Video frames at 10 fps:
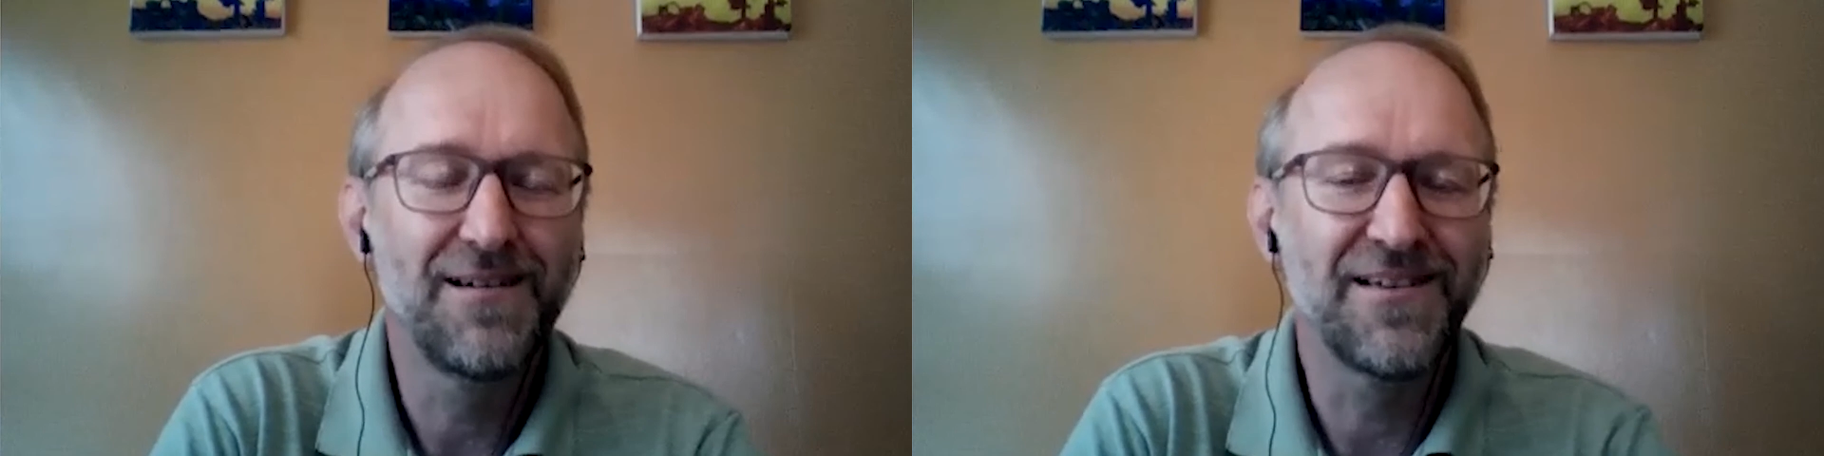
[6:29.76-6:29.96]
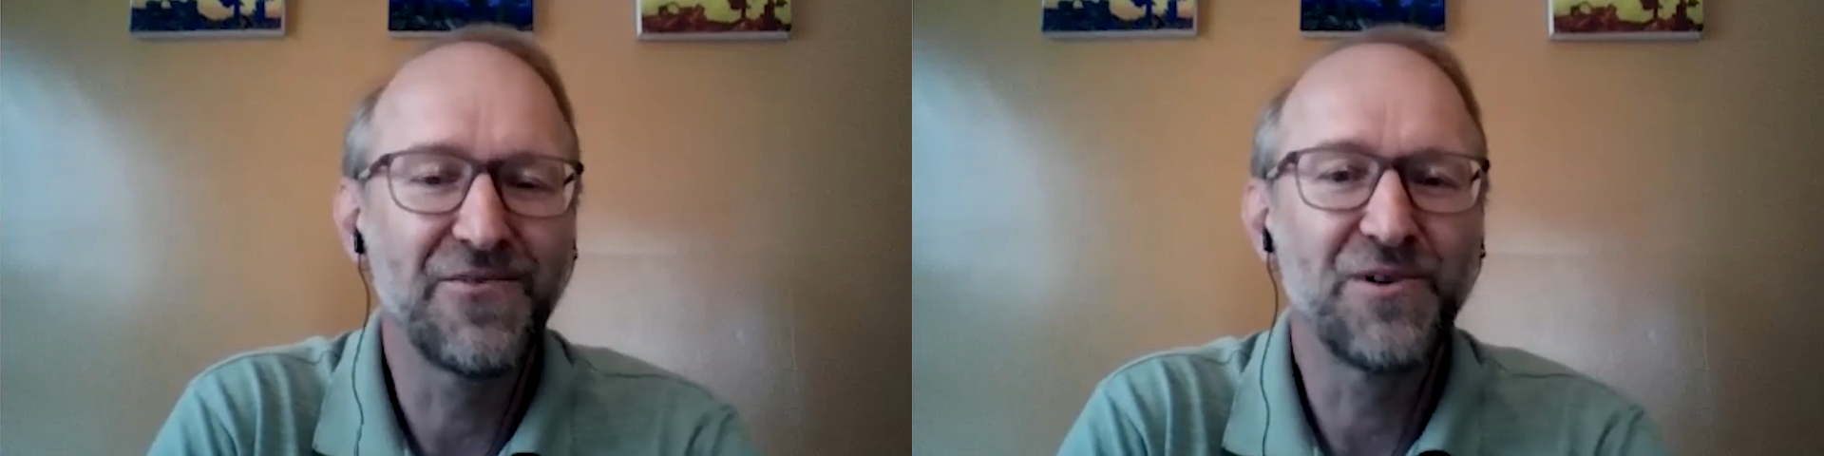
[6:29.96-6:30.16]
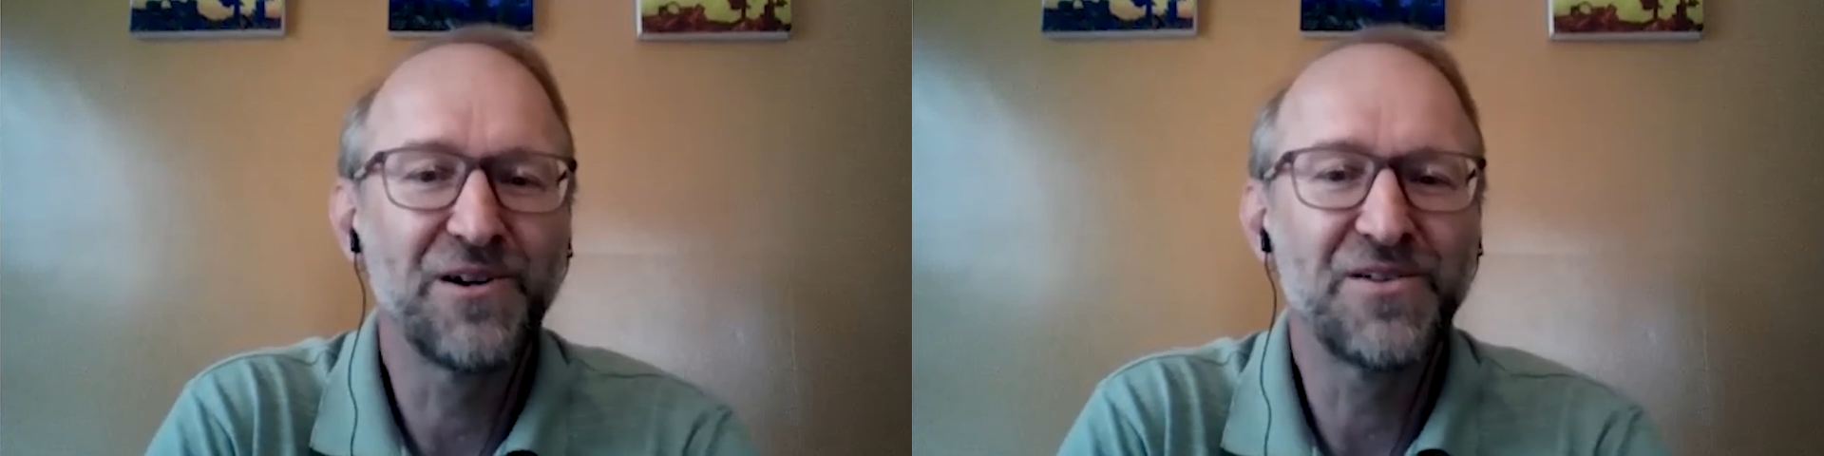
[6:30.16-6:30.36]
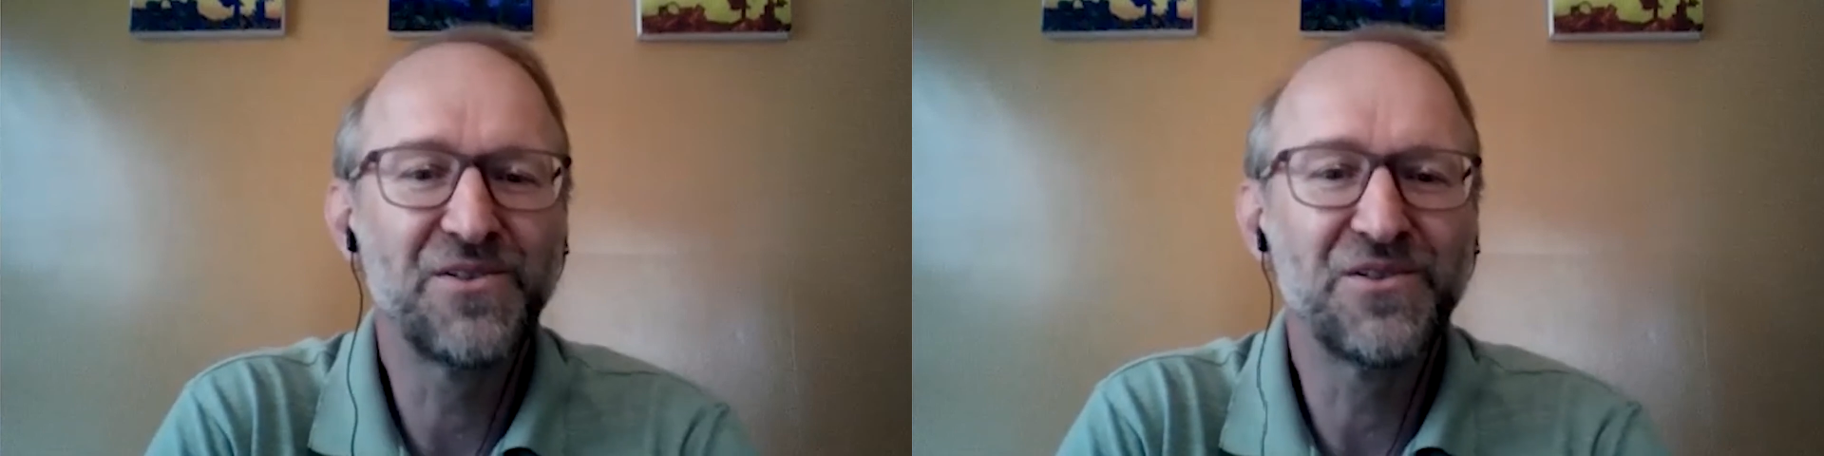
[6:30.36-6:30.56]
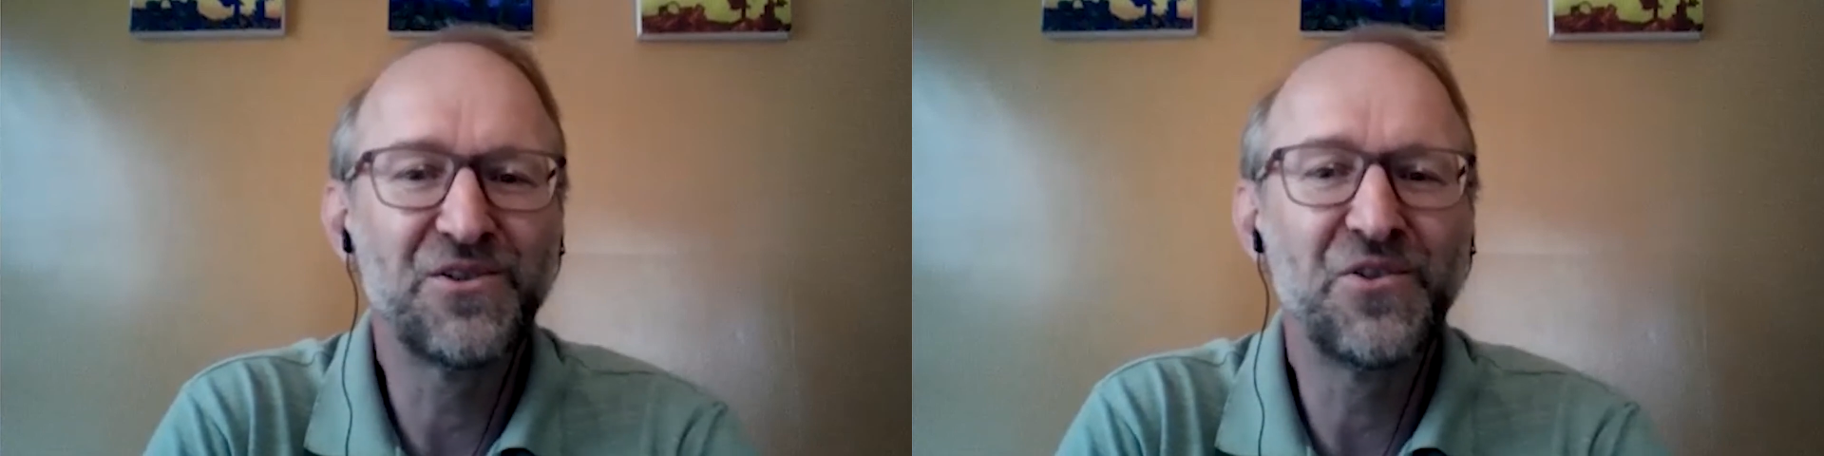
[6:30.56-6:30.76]
In other
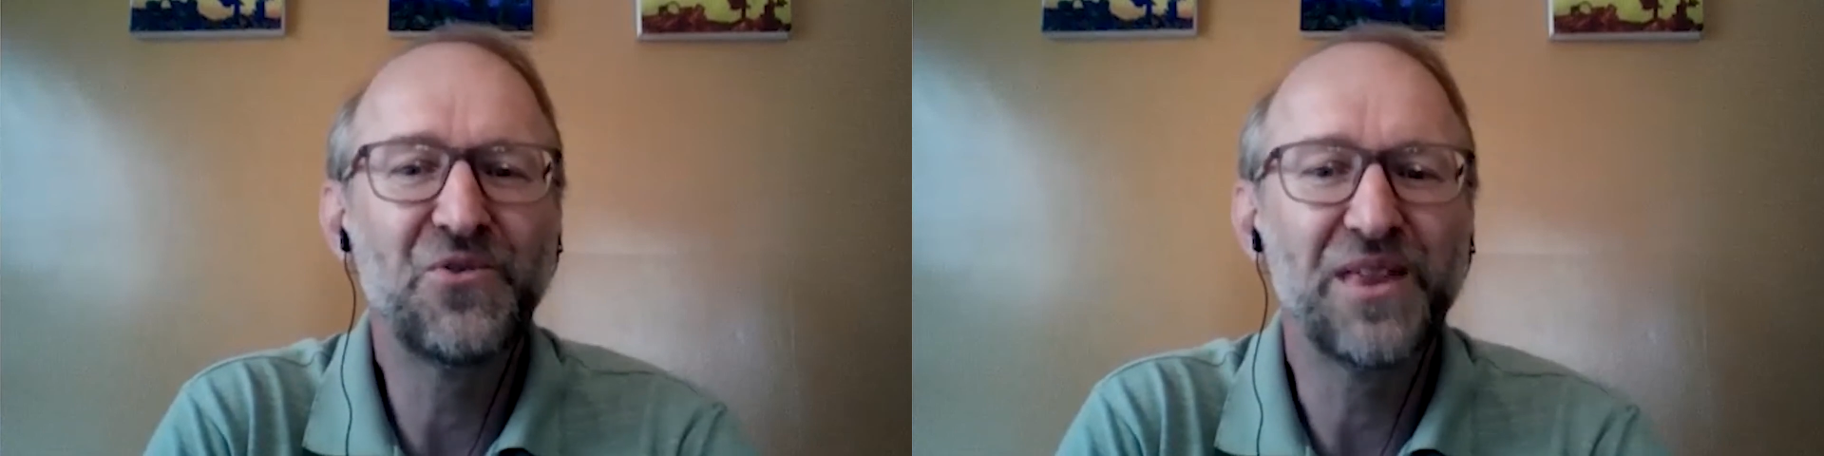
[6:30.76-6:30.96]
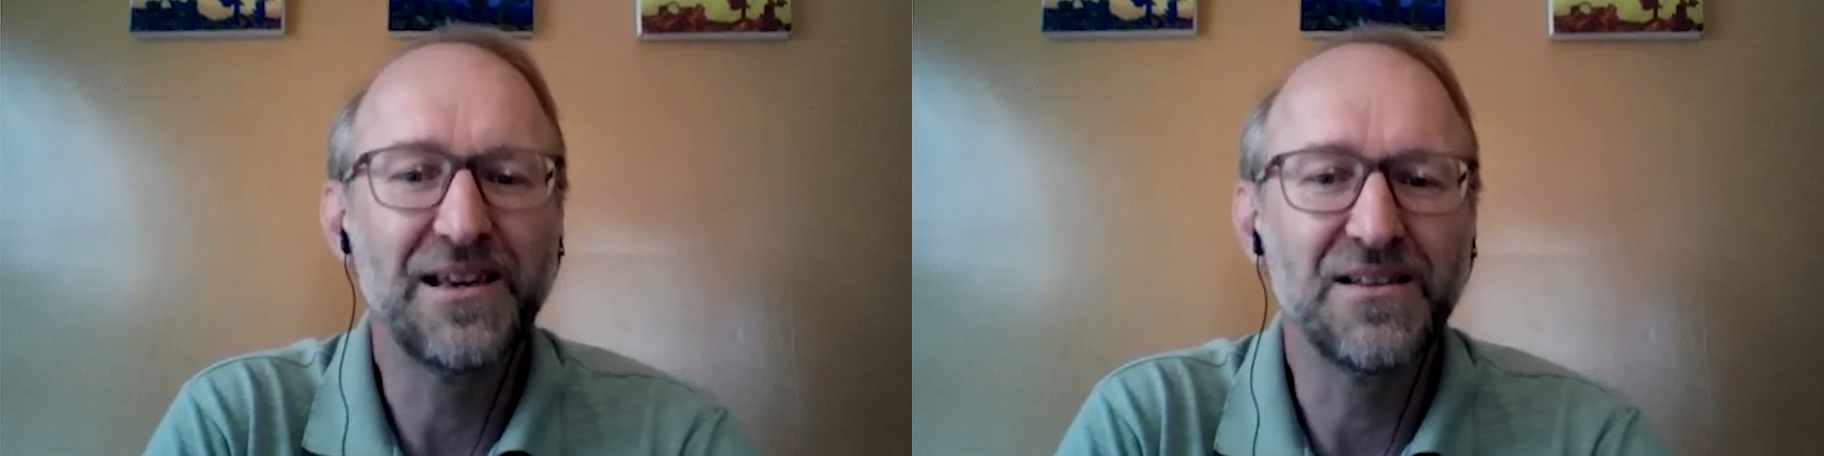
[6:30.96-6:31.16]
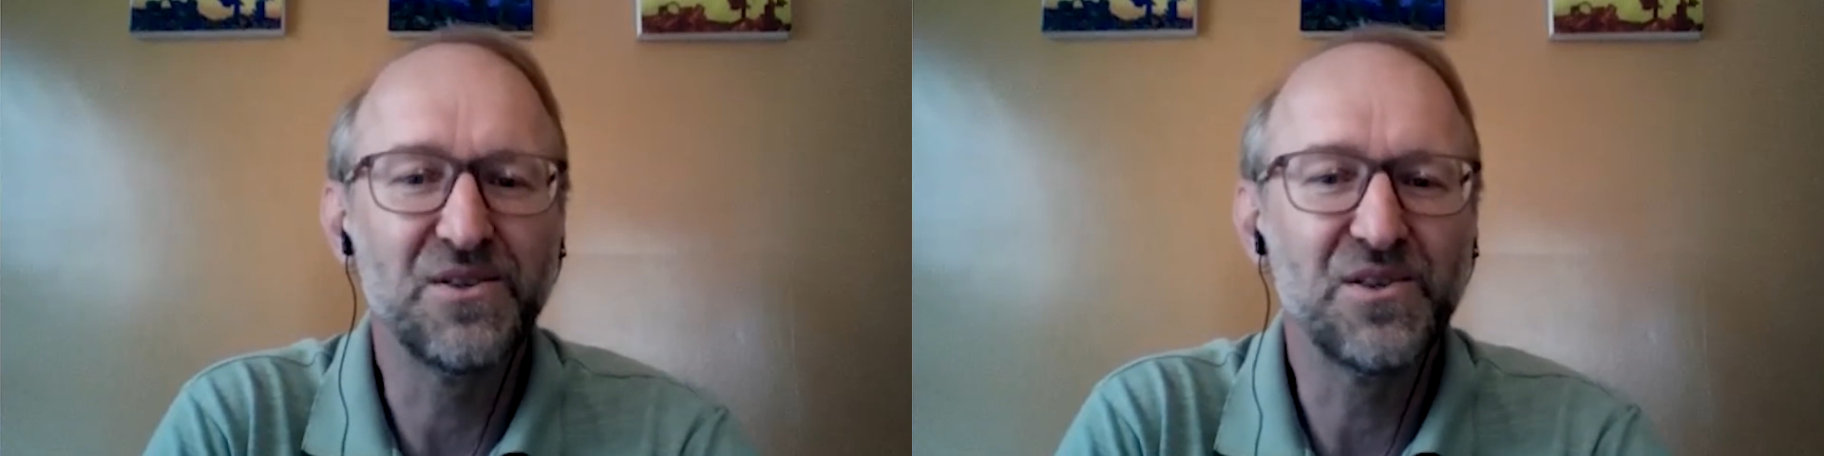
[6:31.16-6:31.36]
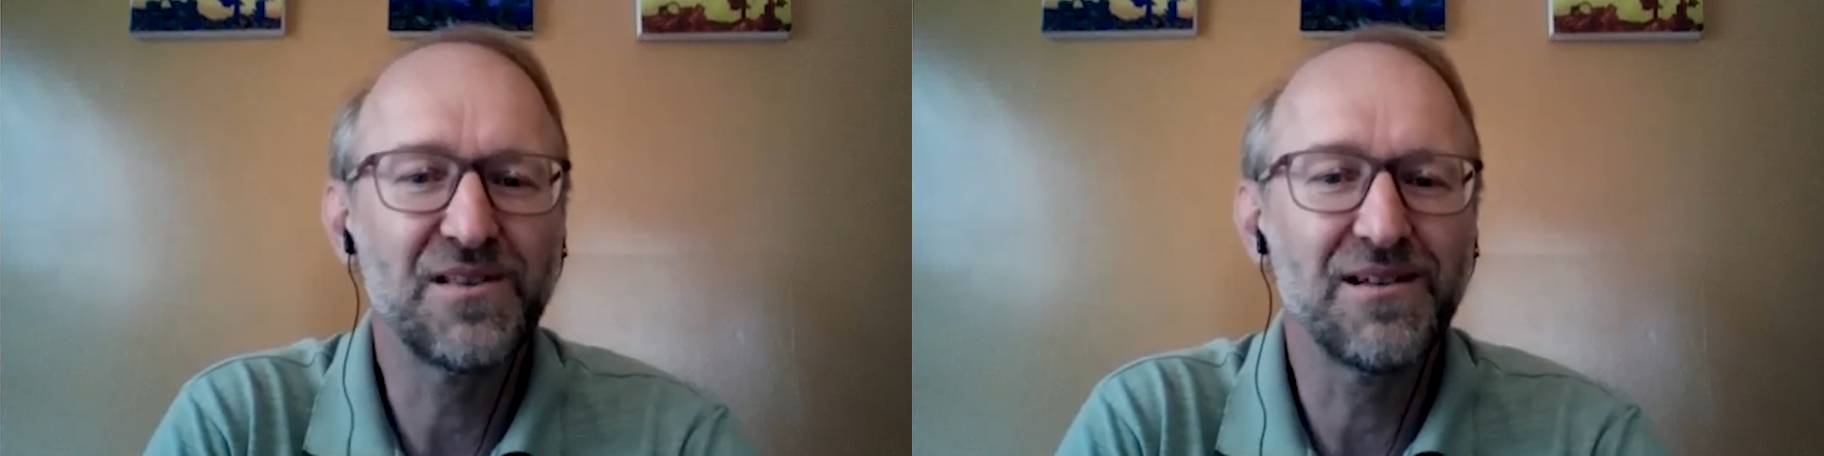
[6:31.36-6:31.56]
words, do things.